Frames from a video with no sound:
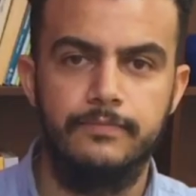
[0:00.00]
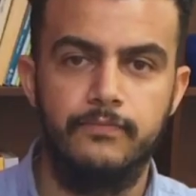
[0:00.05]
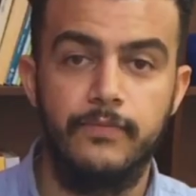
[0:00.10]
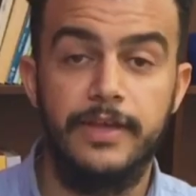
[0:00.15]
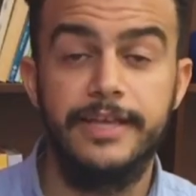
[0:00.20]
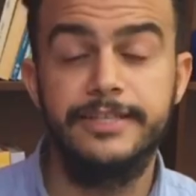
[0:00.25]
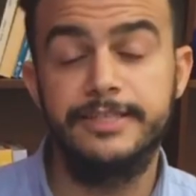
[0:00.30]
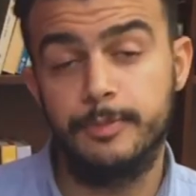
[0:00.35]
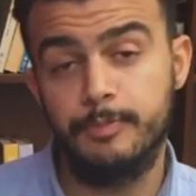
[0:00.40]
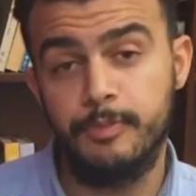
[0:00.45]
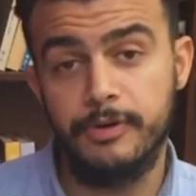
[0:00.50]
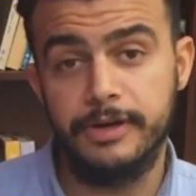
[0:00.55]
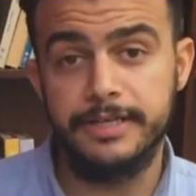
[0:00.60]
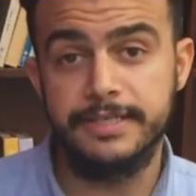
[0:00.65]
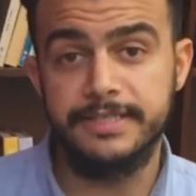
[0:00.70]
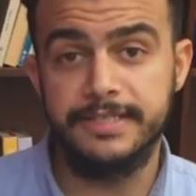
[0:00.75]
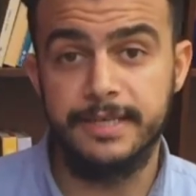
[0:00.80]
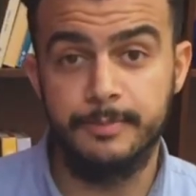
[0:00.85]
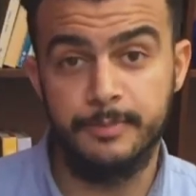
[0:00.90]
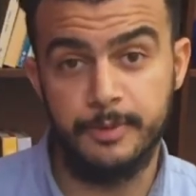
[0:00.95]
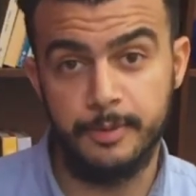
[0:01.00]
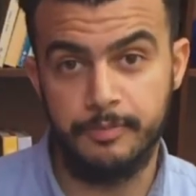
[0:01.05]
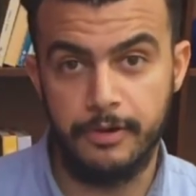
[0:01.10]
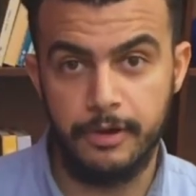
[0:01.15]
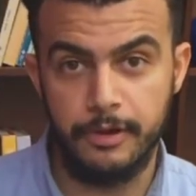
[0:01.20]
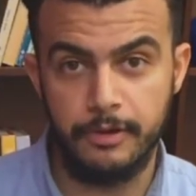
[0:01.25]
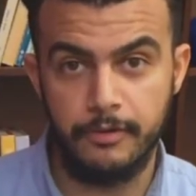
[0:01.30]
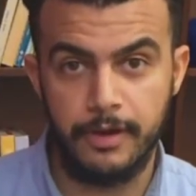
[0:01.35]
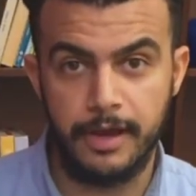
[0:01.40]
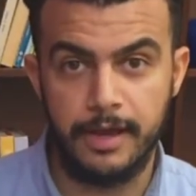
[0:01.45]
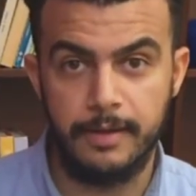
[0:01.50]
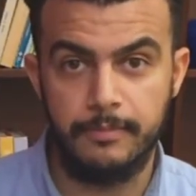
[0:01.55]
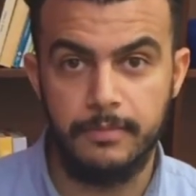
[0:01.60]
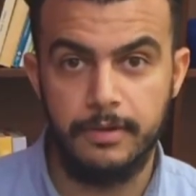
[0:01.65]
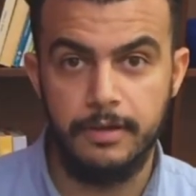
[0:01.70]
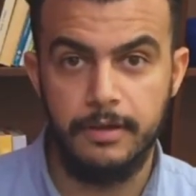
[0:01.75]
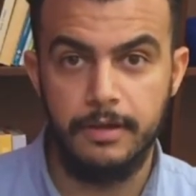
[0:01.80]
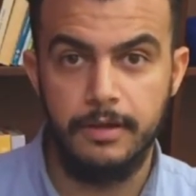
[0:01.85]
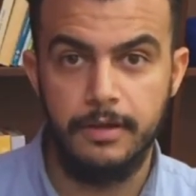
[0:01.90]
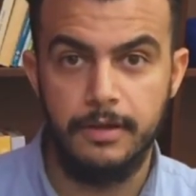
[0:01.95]
It's a pretty simple program.
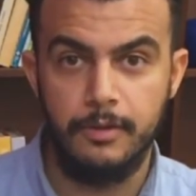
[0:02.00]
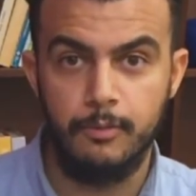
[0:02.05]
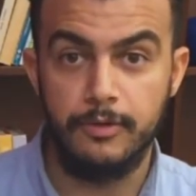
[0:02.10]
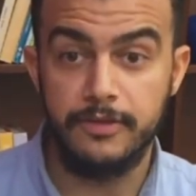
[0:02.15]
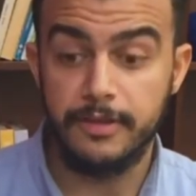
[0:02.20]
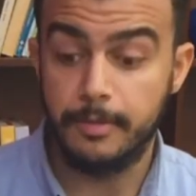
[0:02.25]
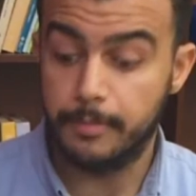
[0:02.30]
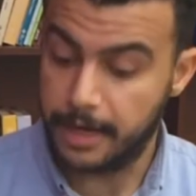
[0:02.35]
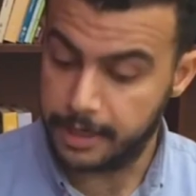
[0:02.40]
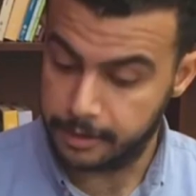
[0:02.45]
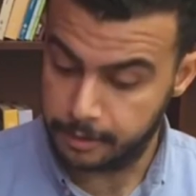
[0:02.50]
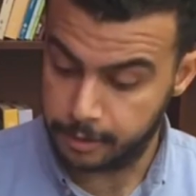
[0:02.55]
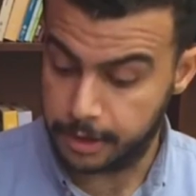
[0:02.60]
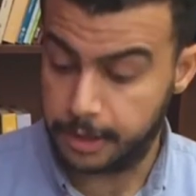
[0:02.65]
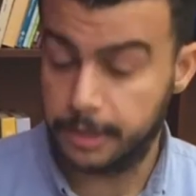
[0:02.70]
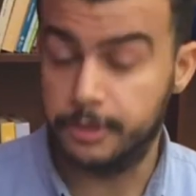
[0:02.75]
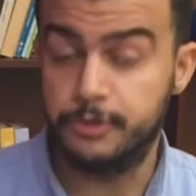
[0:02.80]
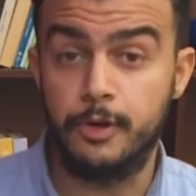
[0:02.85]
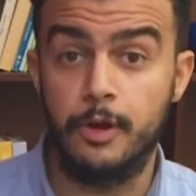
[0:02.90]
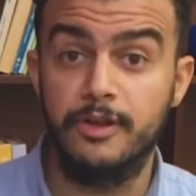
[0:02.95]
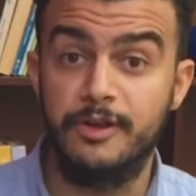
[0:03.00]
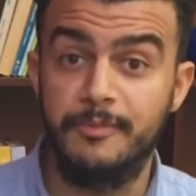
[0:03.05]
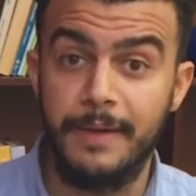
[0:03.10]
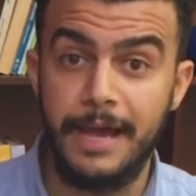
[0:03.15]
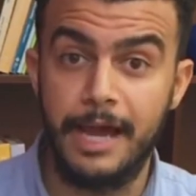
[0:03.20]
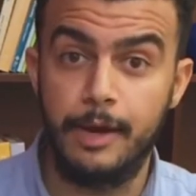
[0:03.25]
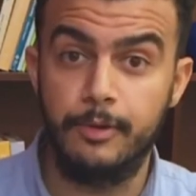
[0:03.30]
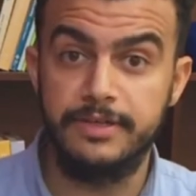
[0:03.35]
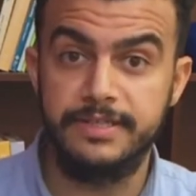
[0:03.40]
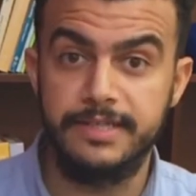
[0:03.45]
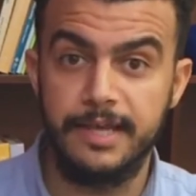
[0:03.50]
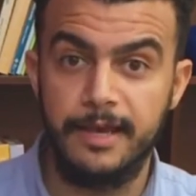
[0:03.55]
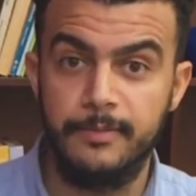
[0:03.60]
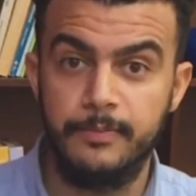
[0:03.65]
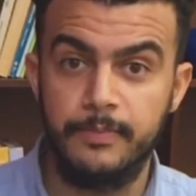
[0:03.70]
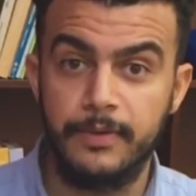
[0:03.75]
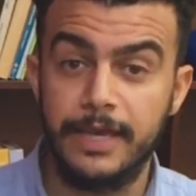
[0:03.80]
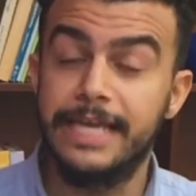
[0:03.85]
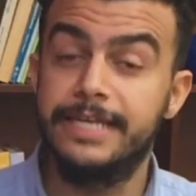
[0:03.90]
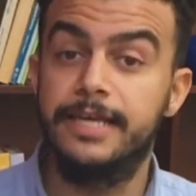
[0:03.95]
When the microcontroller powers
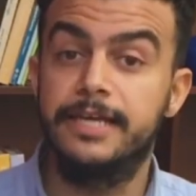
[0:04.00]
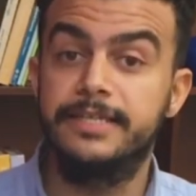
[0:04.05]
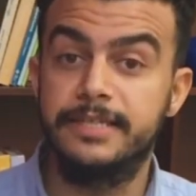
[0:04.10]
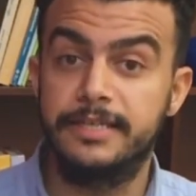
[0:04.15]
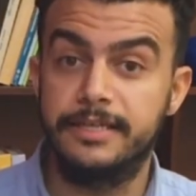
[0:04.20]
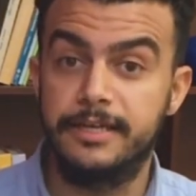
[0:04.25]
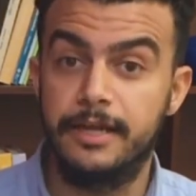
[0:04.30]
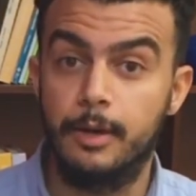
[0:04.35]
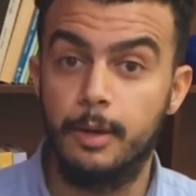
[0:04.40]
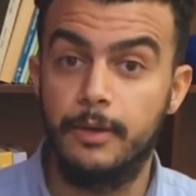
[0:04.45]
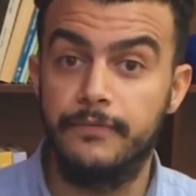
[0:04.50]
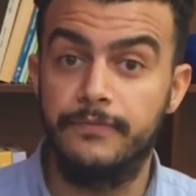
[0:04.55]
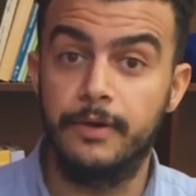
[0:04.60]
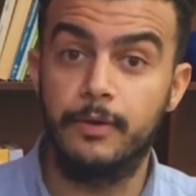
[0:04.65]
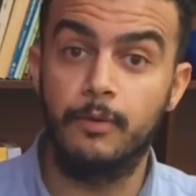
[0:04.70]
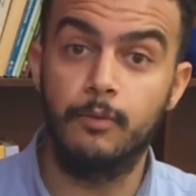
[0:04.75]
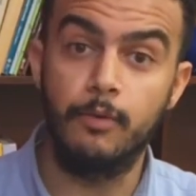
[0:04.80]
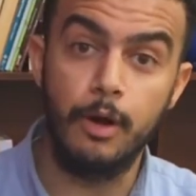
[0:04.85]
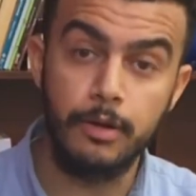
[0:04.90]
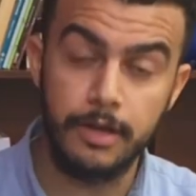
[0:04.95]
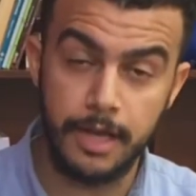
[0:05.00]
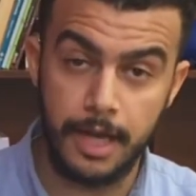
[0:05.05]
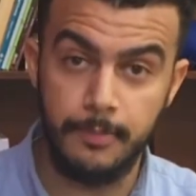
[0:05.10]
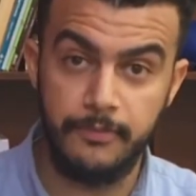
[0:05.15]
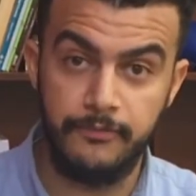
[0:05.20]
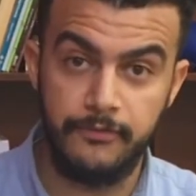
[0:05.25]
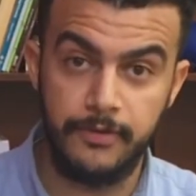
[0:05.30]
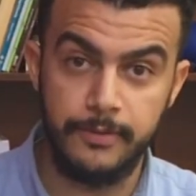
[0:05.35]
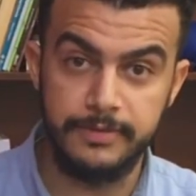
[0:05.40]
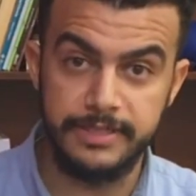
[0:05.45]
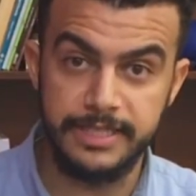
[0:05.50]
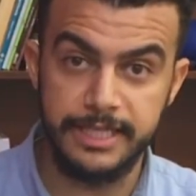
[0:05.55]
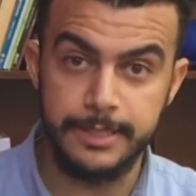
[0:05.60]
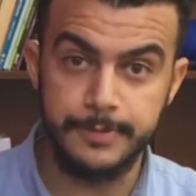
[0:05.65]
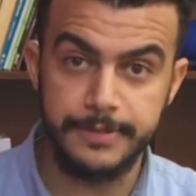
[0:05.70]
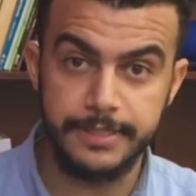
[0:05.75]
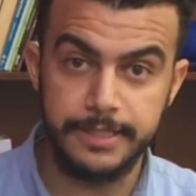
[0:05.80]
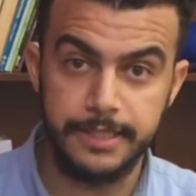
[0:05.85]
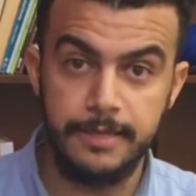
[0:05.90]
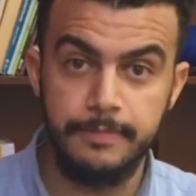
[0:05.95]
up, it doesn't know if it woke up from deep
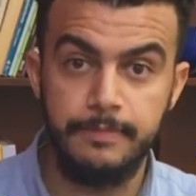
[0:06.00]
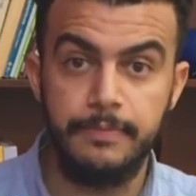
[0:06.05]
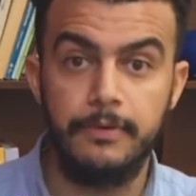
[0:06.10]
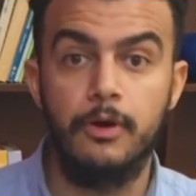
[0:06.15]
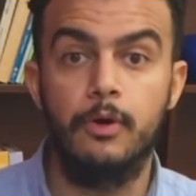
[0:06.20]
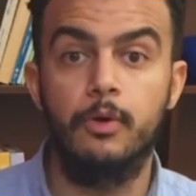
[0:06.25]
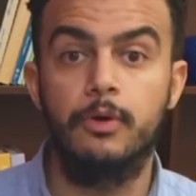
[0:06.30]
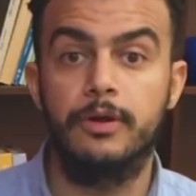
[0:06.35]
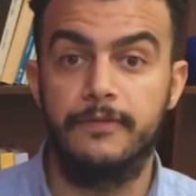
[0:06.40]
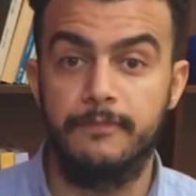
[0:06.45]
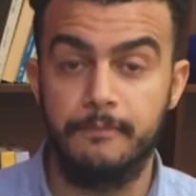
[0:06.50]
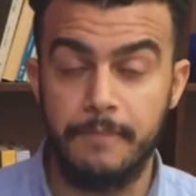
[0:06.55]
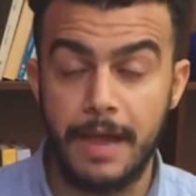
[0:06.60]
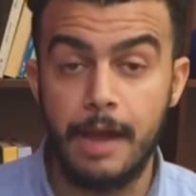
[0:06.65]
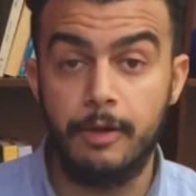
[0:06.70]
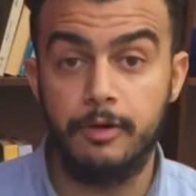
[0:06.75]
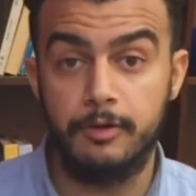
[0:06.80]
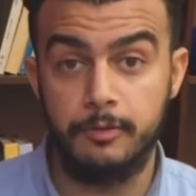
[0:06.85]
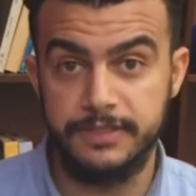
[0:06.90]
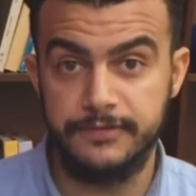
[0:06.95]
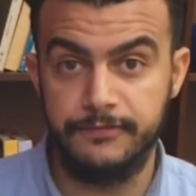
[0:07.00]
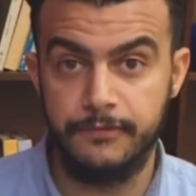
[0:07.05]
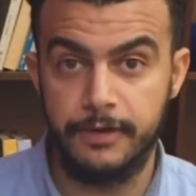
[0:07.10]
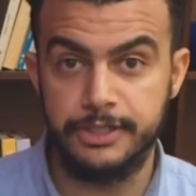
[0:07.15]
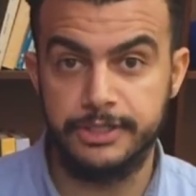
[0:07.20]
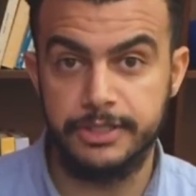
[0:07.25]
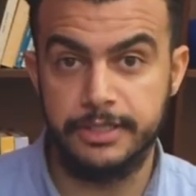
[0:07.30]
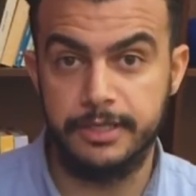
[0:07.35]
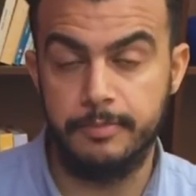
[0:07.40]
sleep or if power was freshly